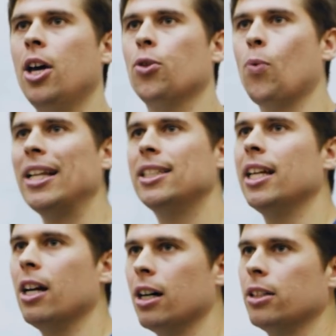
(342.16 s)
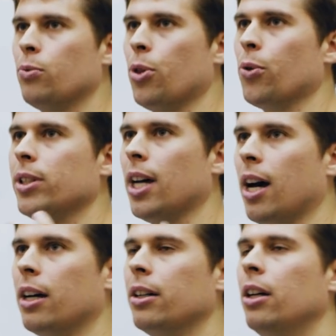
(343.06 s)
threatening us with the
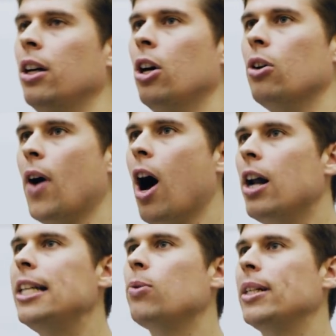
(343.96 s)
return of early